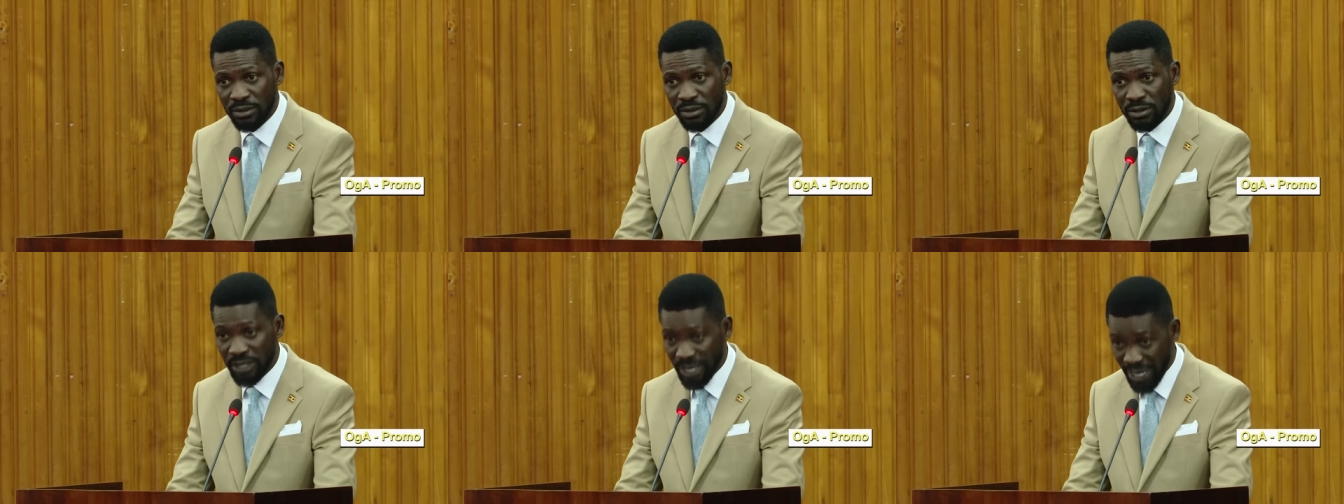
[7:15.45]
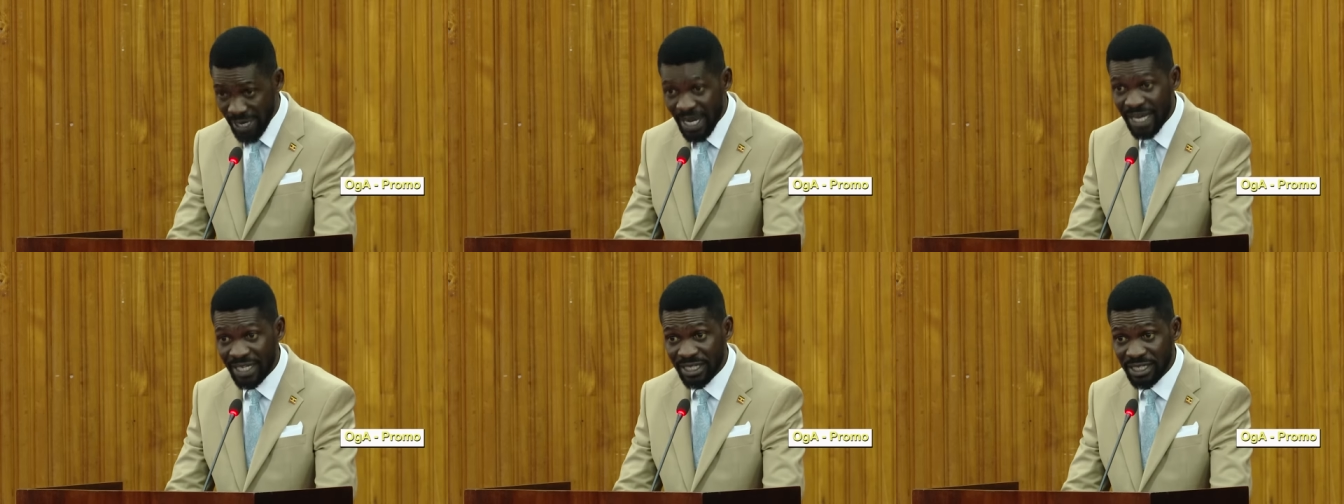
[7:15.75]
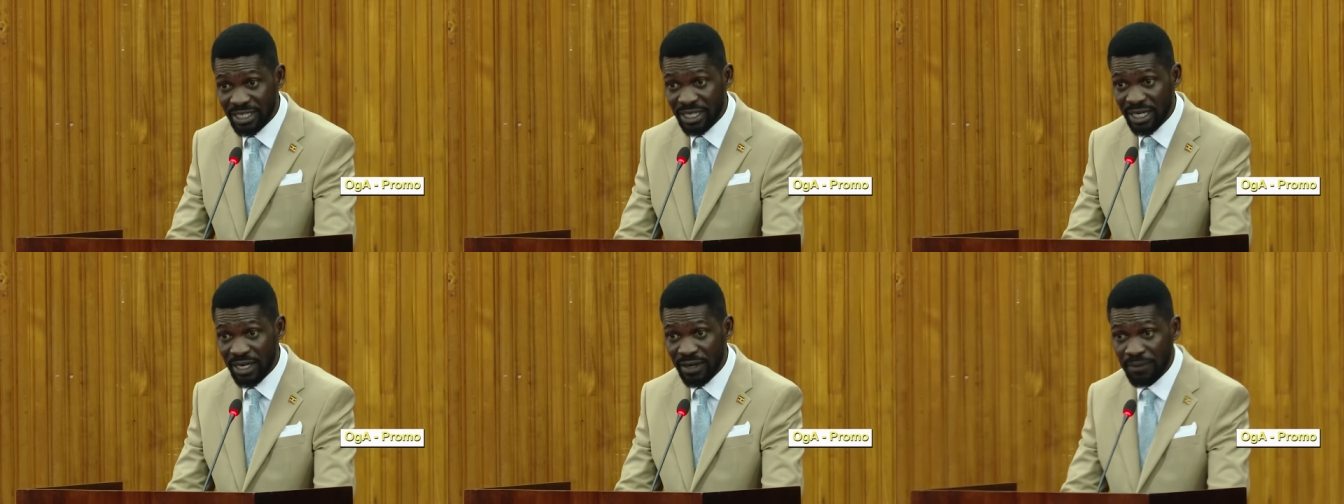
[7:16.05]
In a
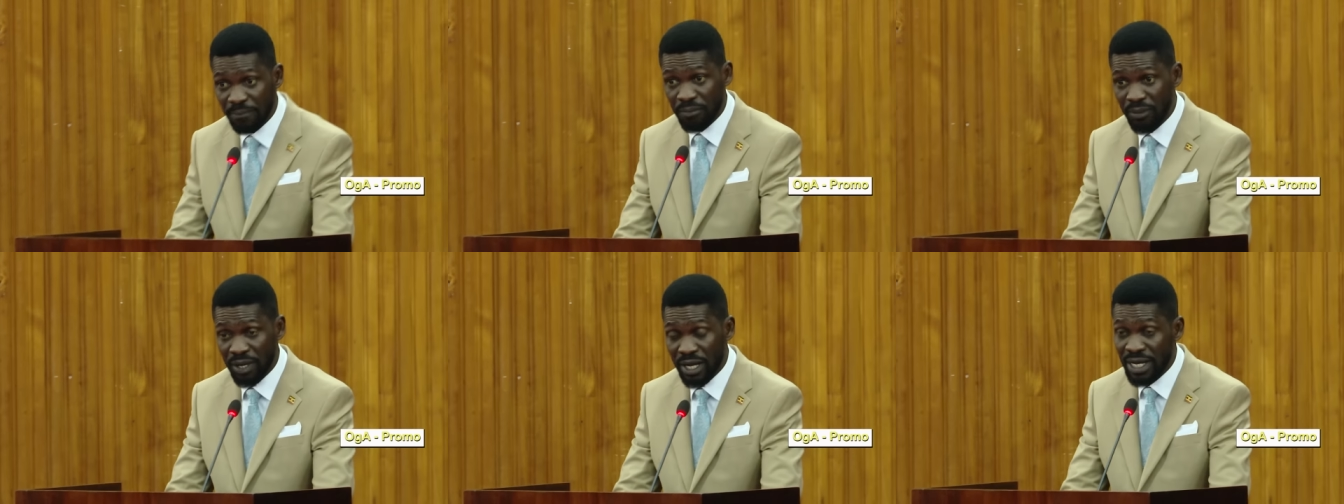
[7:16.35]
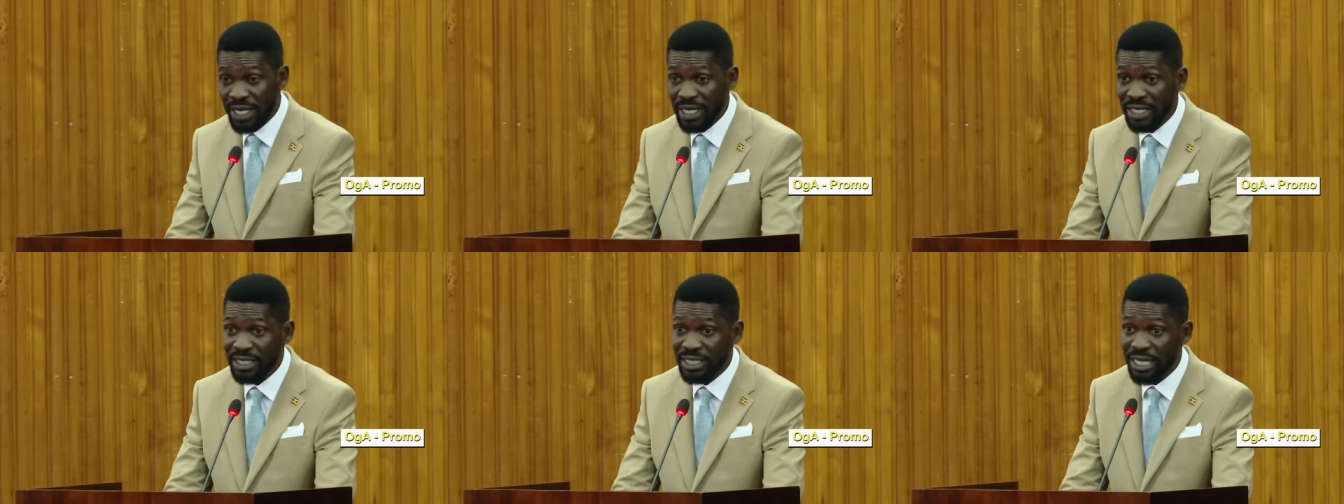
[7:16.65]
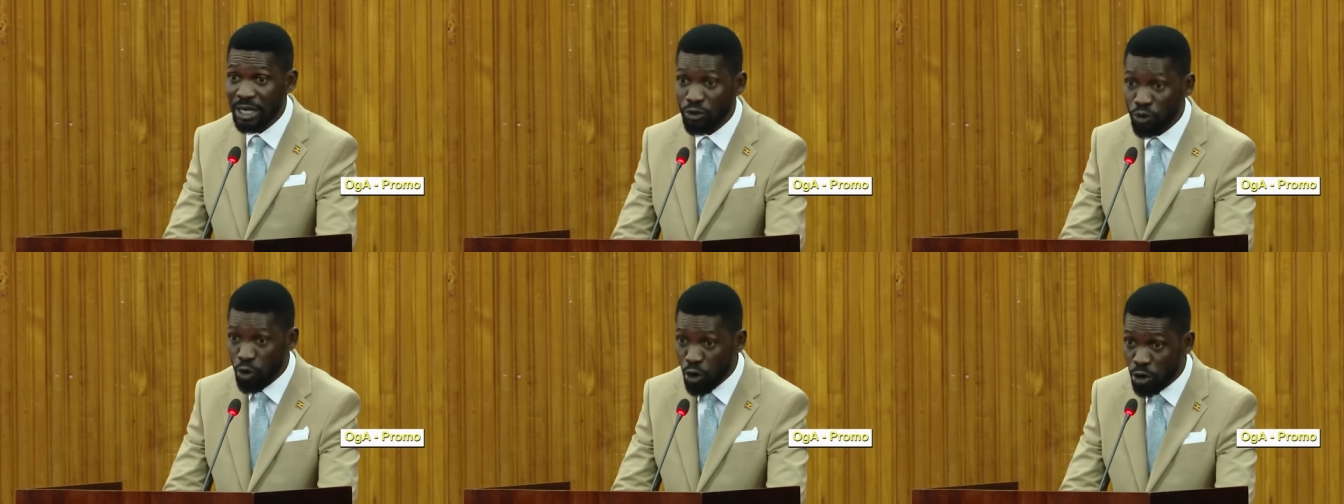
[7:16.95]
nutshell, he is
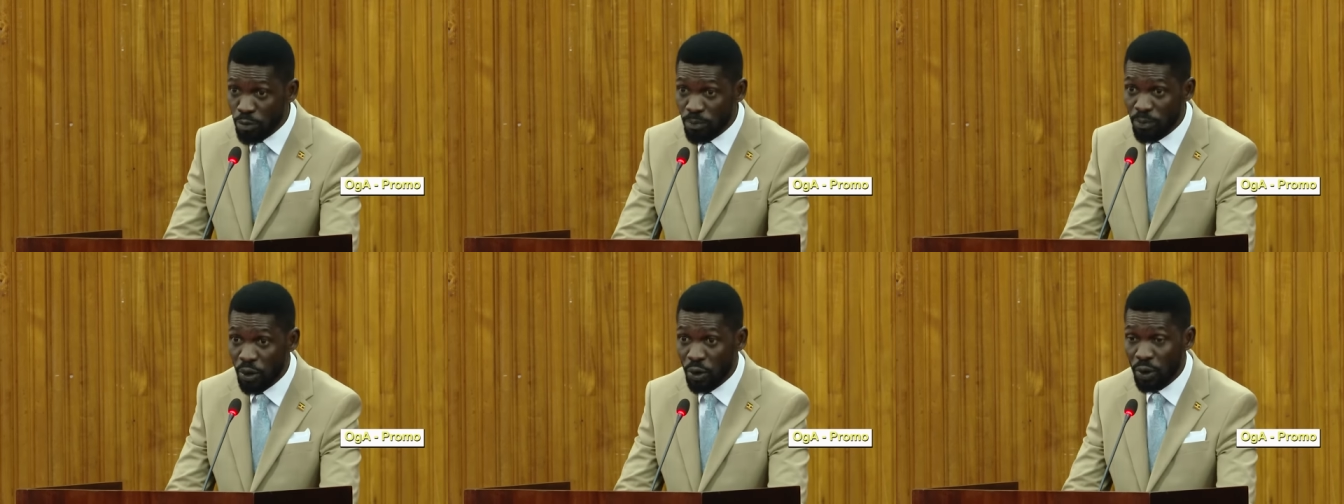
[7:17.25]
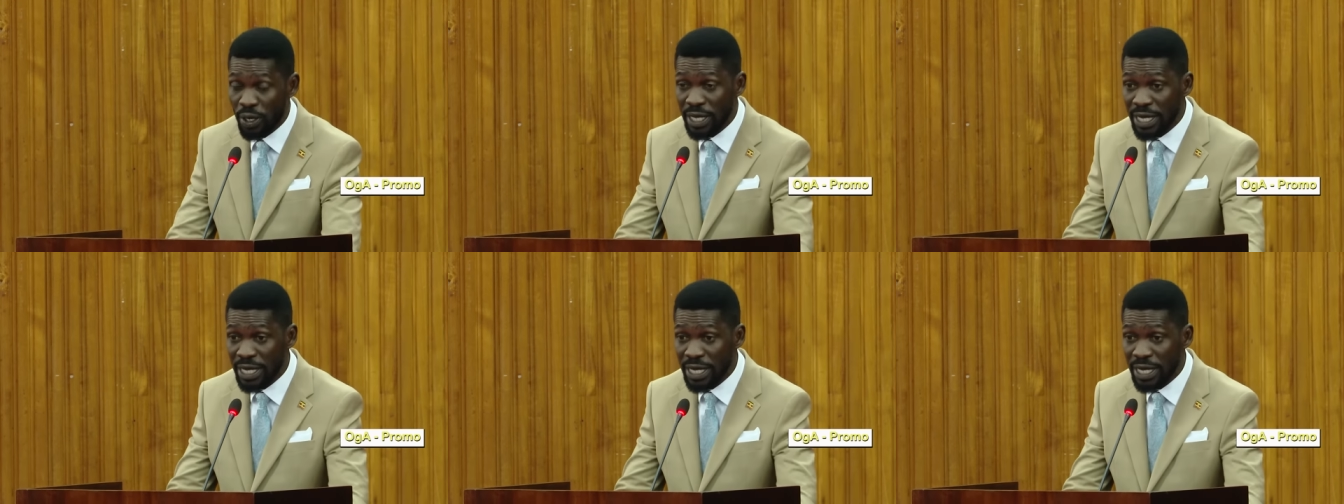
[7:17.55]
the roadblock,